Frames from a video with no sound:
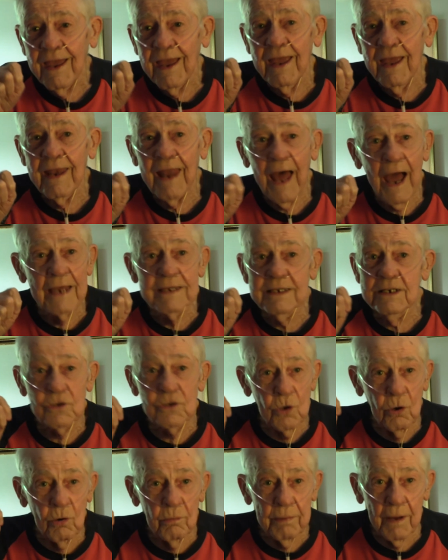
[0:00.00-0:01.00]
And I
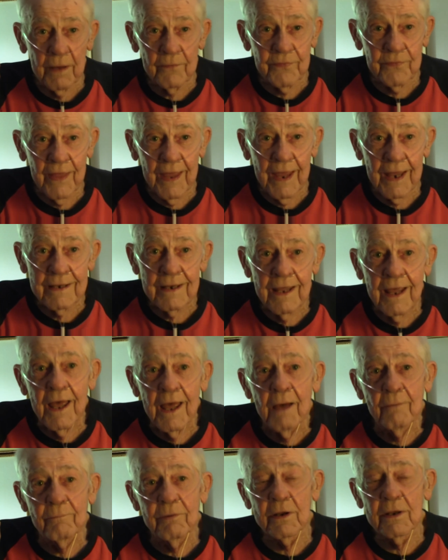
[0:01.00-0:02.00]
didn't know about that.
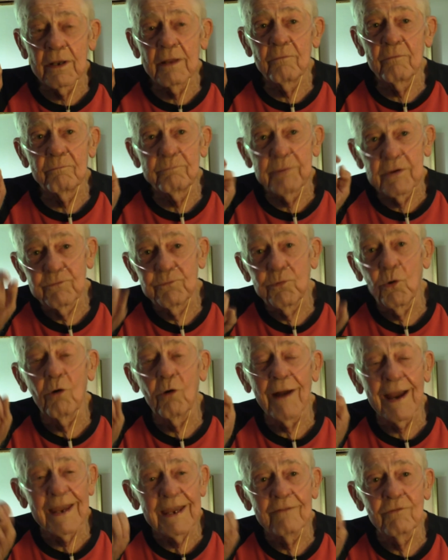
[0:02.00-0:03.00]
But
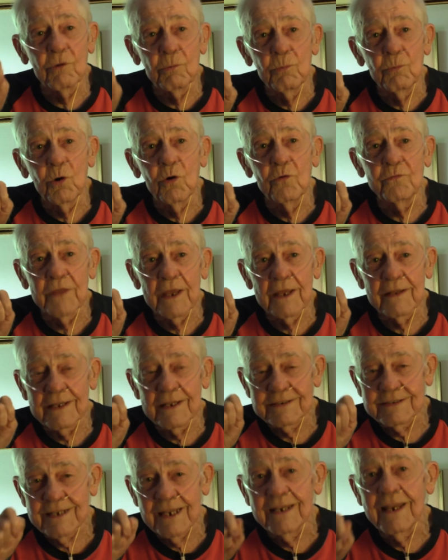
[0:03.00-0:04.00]
before I ever moved there,
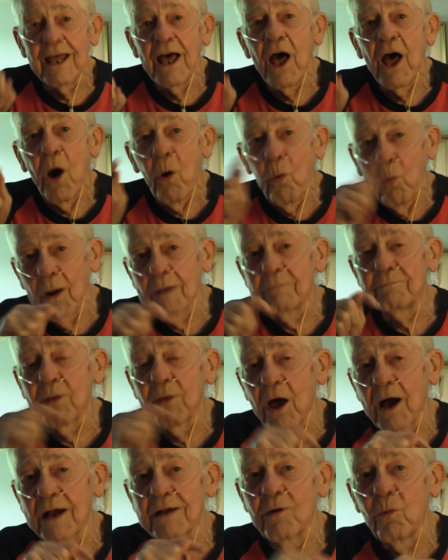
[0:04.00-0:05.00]
they said, one
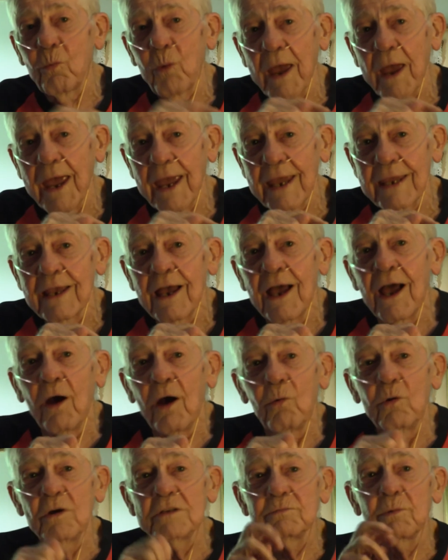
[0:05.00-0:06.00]
block away
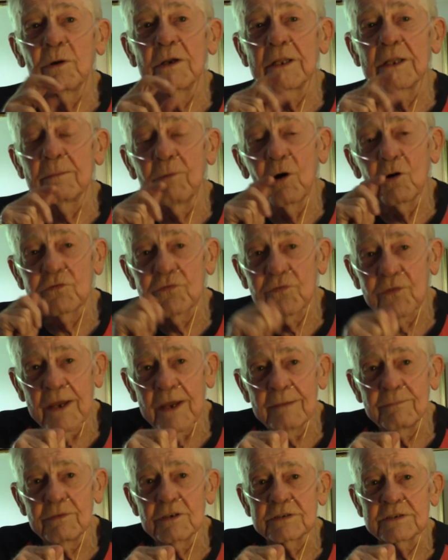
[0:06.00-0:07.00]
was one of the most
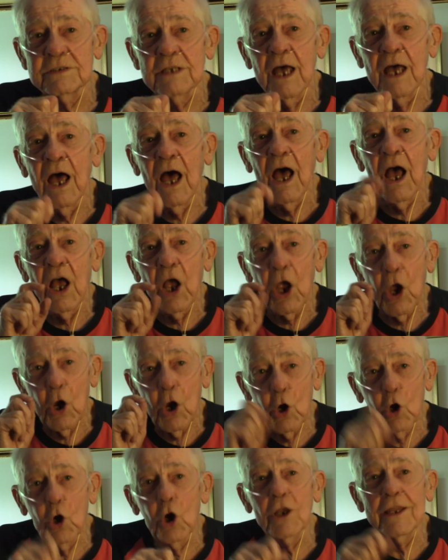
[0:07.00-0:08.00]
famous
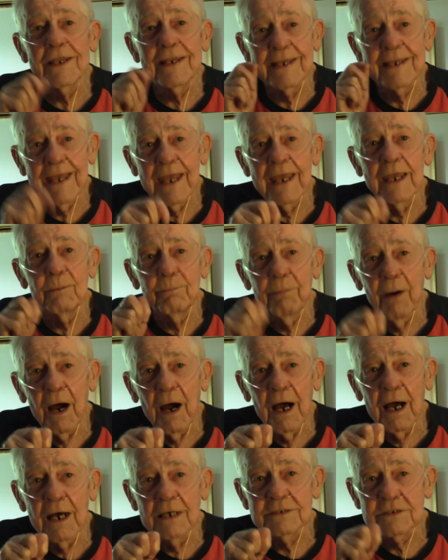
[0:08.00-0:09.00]
early gay
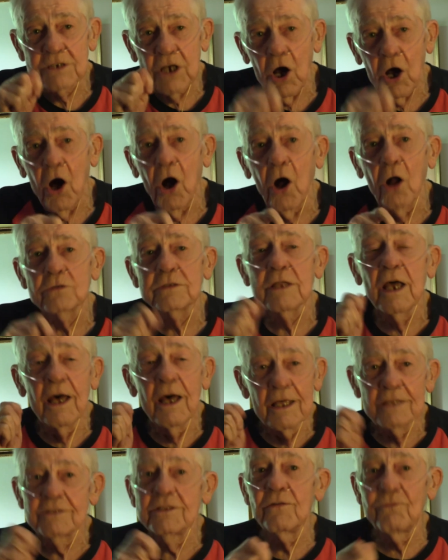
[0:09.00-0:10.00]
bars called
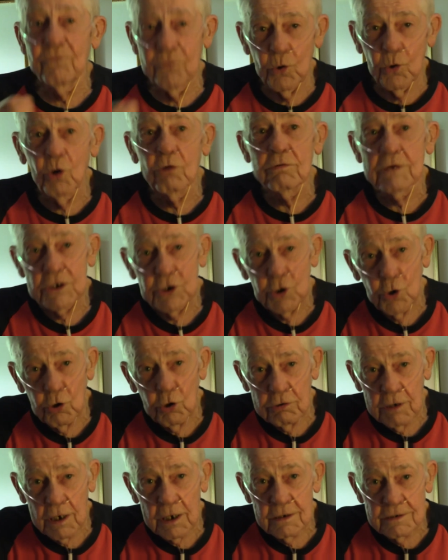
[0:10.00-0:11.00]
the
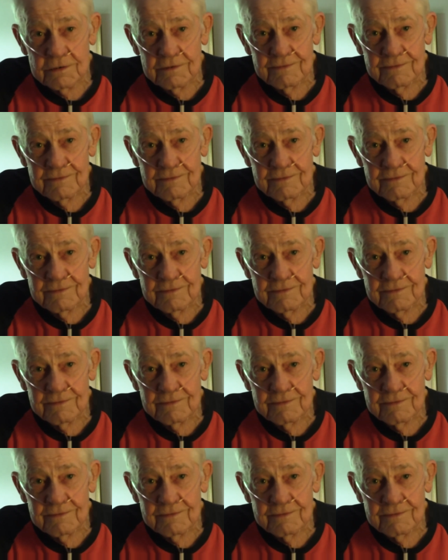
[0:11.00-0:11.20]
Floradora.